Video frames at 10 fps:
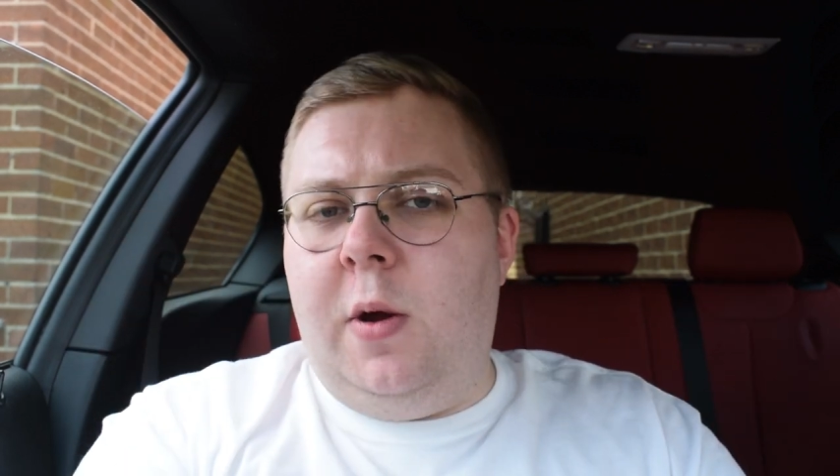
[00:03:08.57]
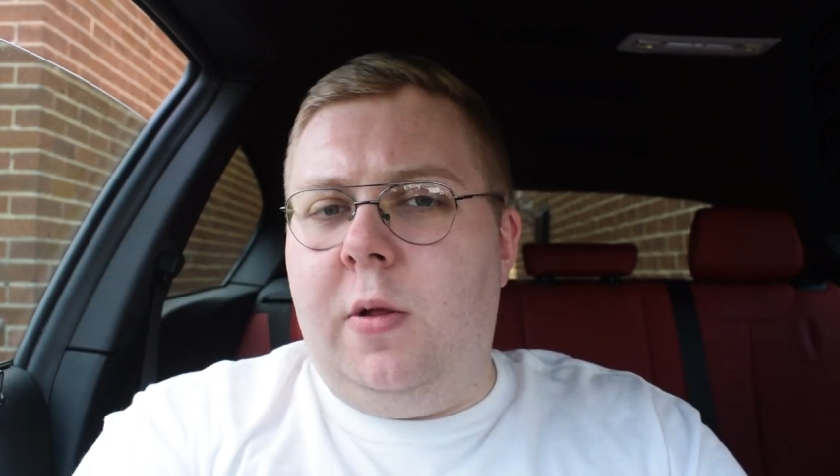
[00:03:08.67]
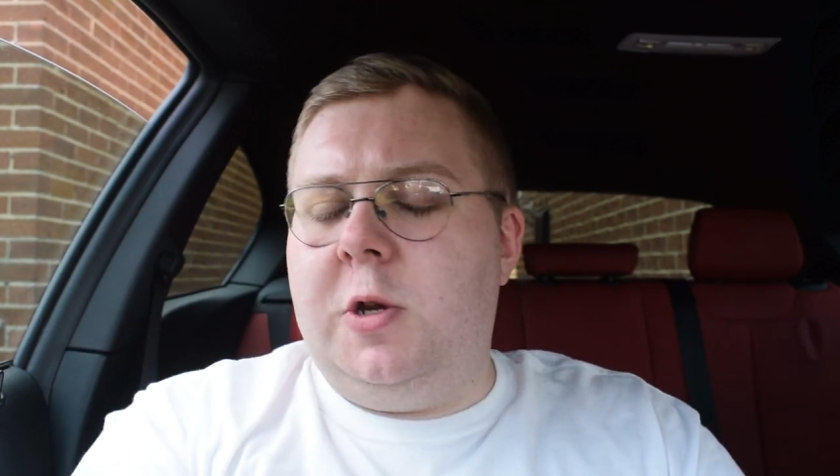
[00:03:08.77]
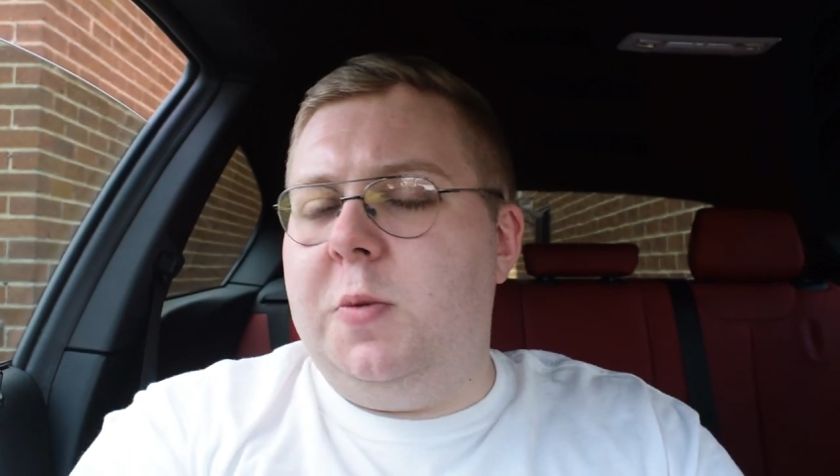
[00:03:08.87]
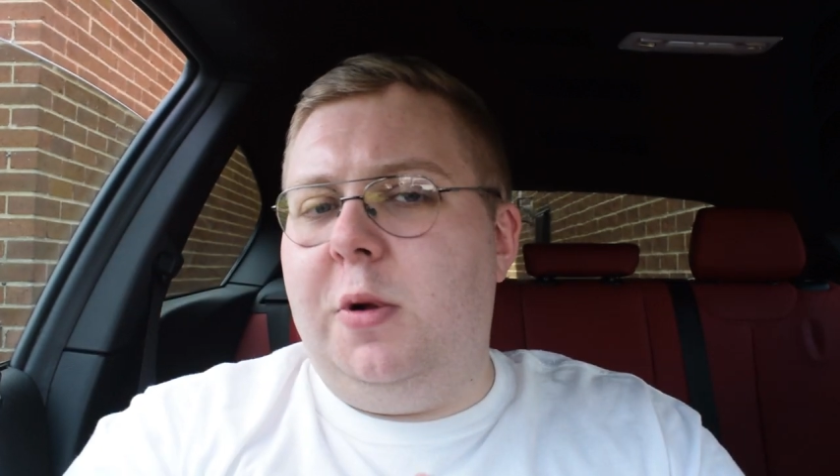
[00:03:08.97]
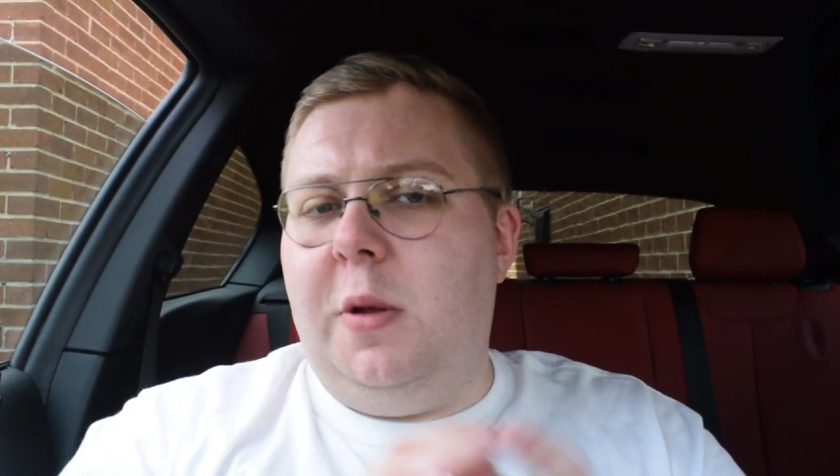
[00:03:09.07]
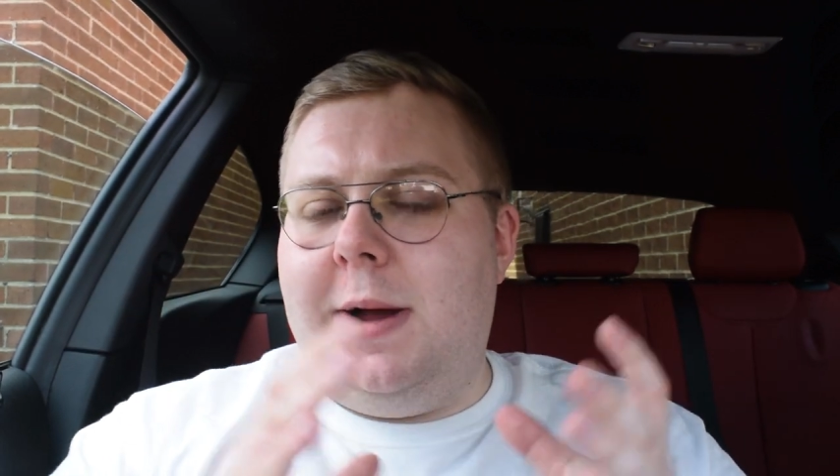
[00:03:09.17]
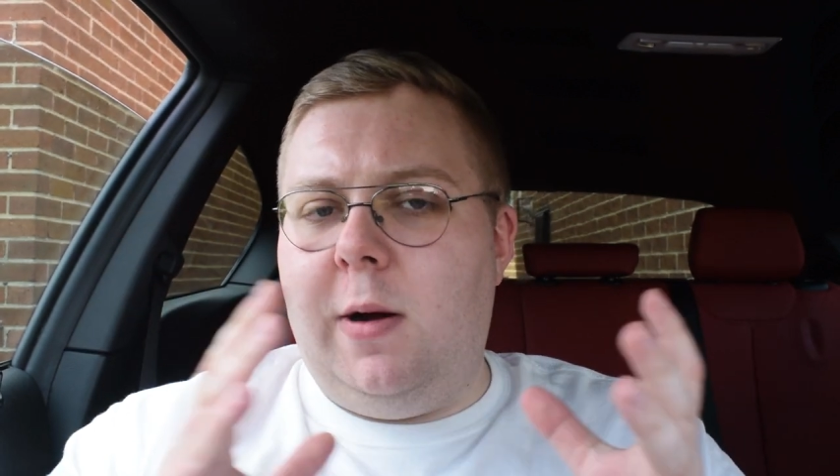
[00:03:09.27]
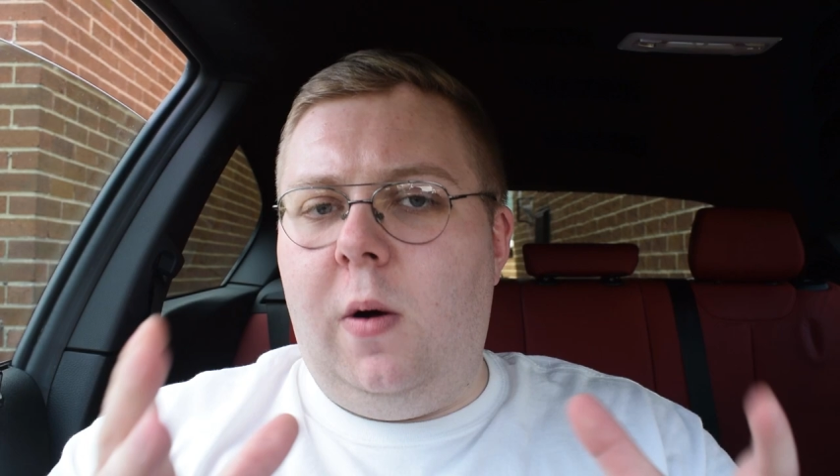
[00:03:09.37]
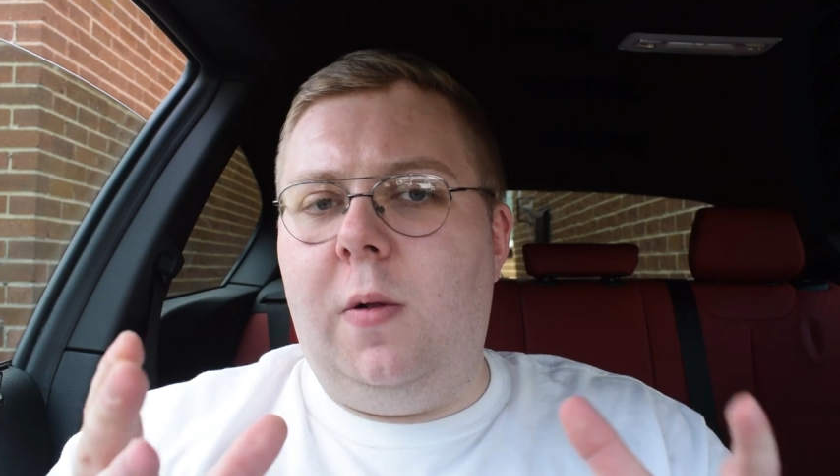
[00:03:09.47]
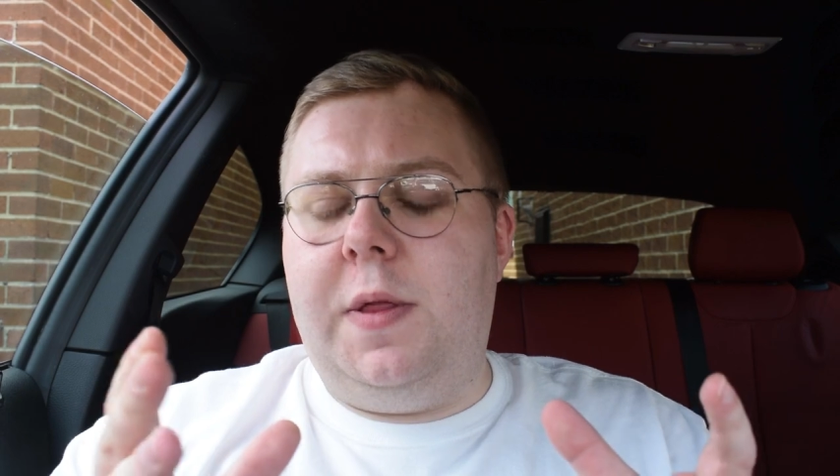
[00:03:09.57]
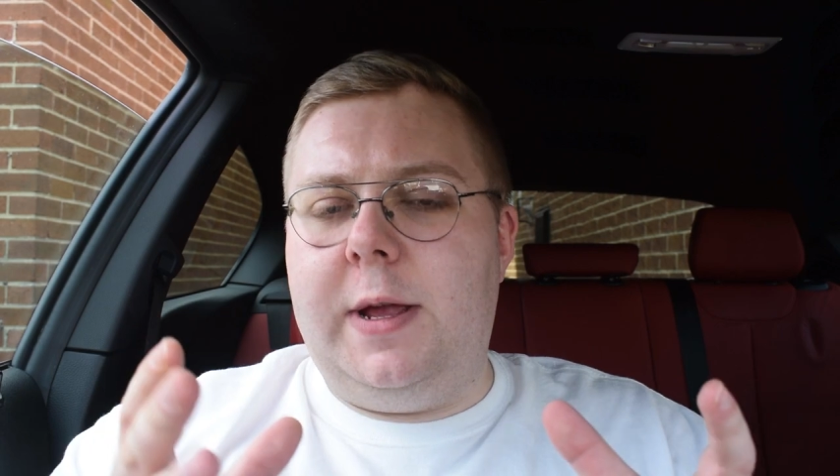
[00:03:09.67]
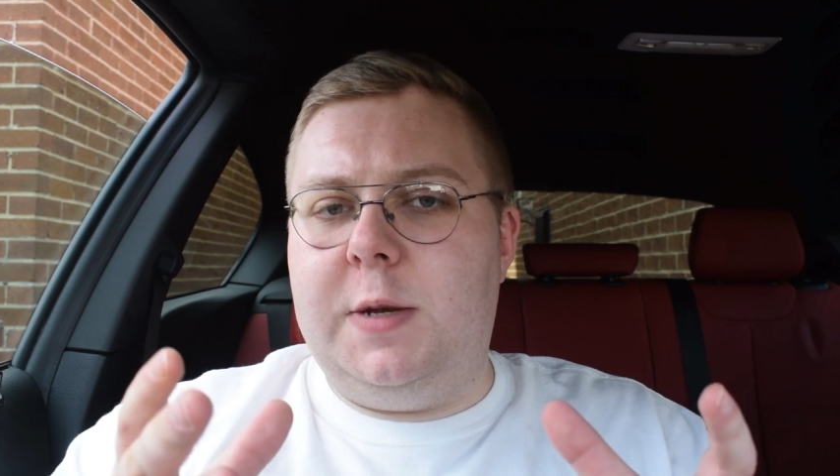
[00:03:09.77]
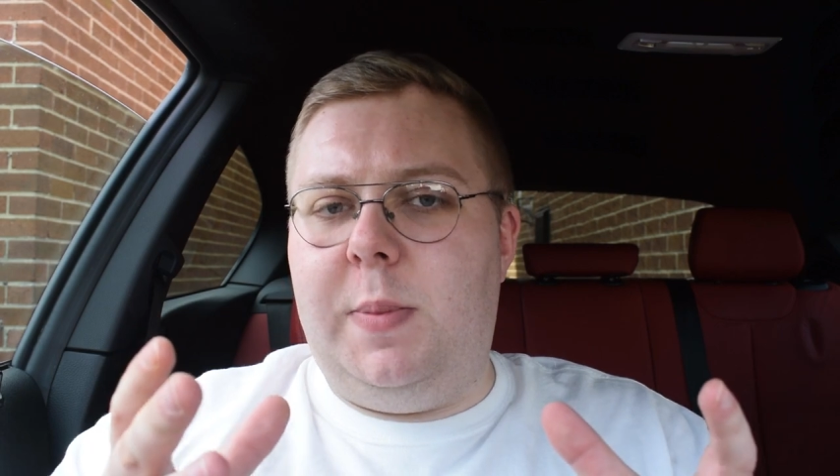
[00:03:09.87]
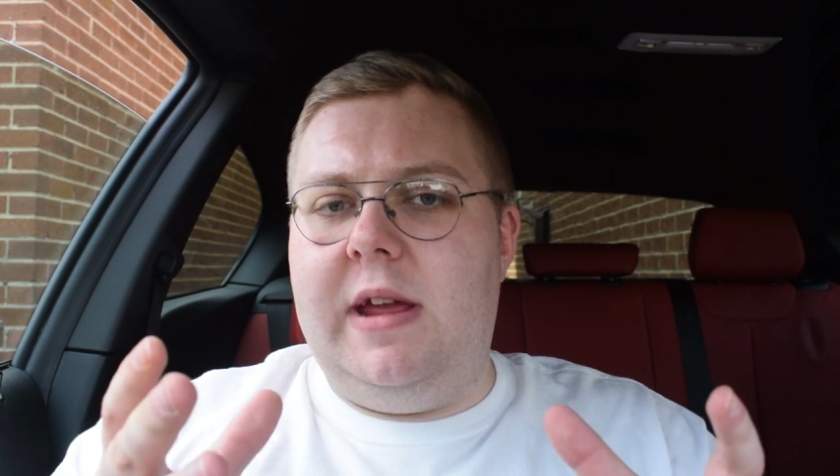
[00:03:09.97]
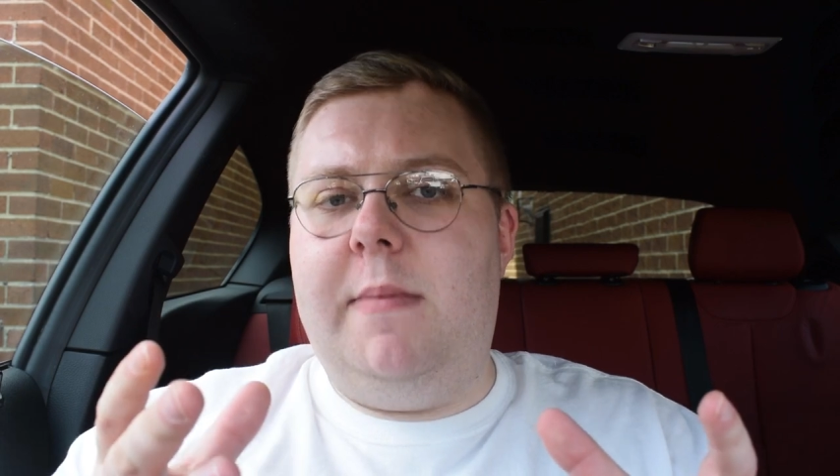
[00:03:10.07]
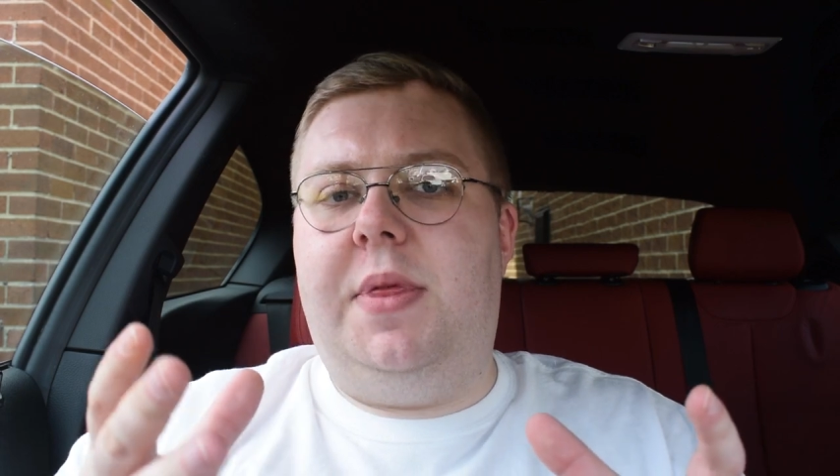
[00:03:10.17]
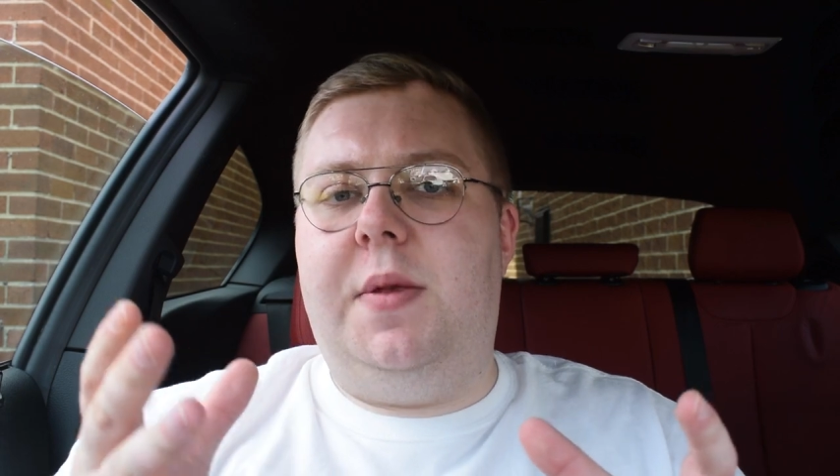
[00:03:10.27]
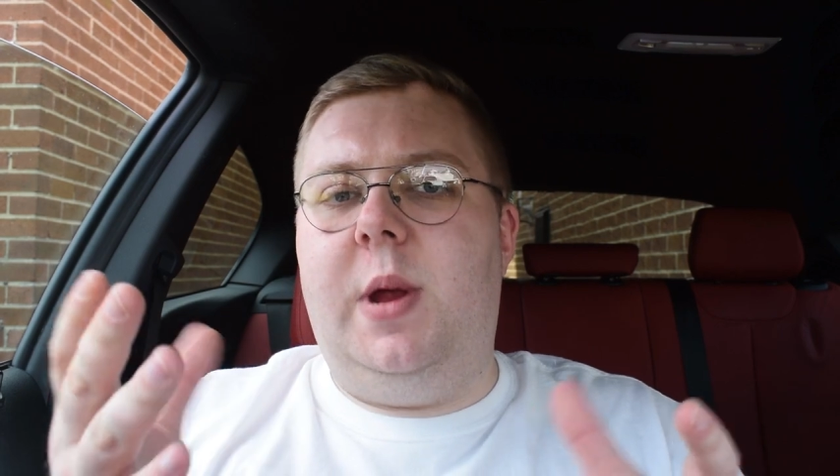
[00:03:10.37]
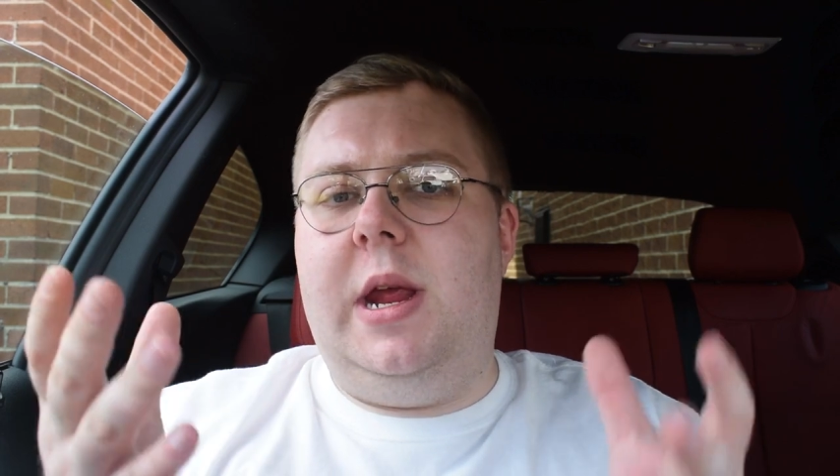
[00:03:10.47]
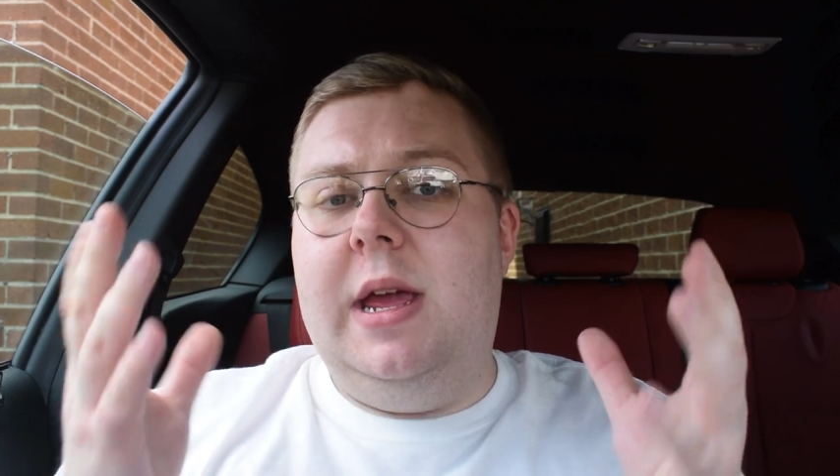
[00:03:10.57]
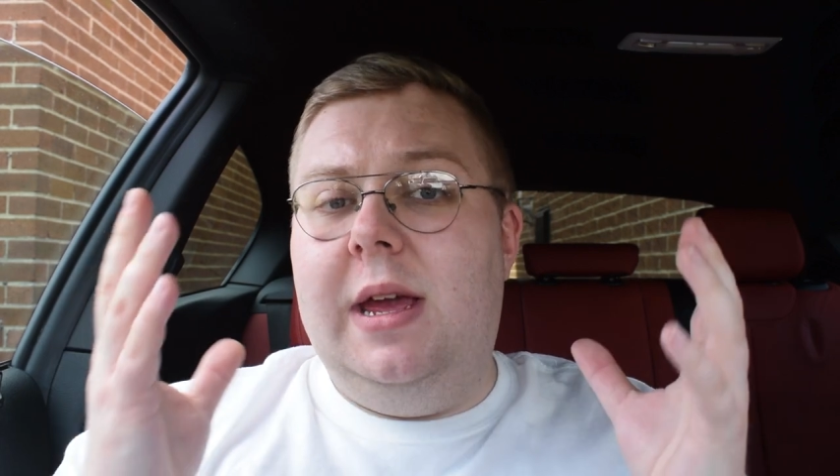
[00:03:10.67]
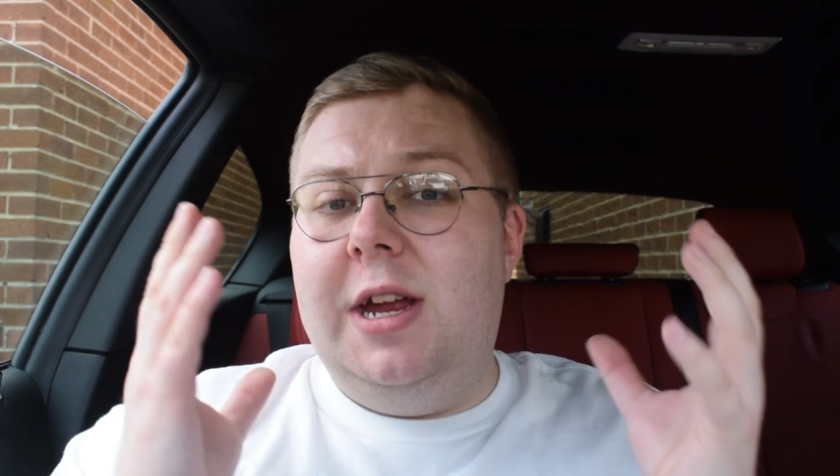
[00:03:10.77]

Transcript: knowledgeable about all things BM3.